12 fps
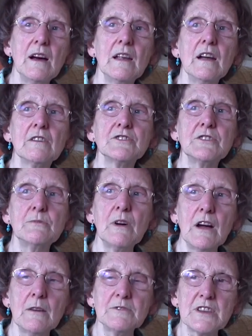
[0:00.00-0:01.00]
and I'll see
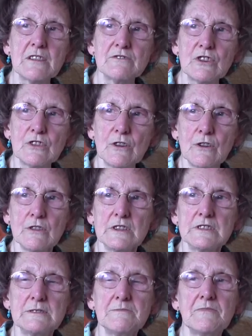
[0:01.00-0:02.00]
what happens after the
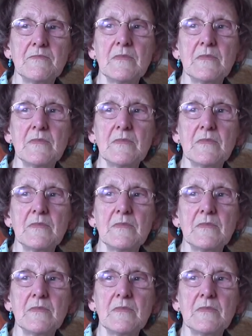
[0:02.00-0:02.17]
holiday.